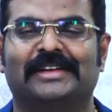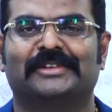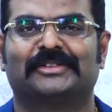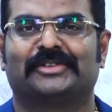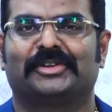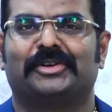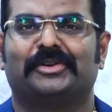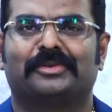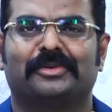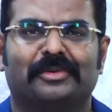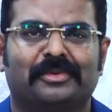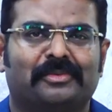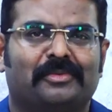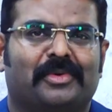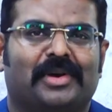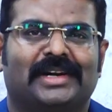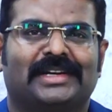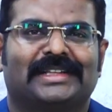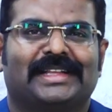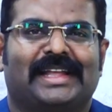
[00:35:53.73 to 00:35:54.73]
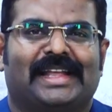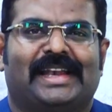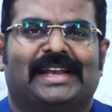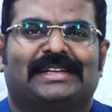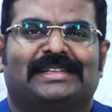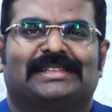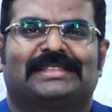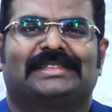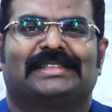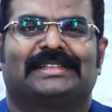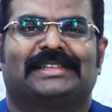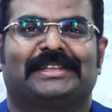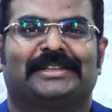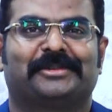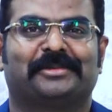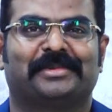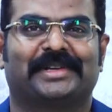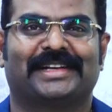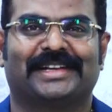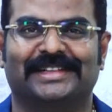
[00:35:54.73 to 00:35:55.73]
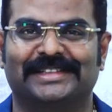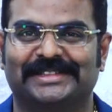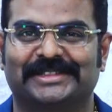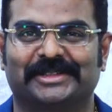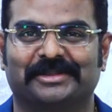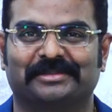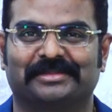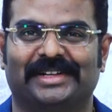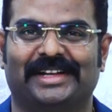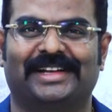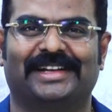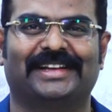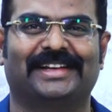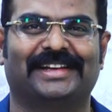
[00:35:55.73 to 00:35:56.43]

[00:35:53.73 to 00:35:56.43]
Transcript: so you don't want the electricity to be consumed.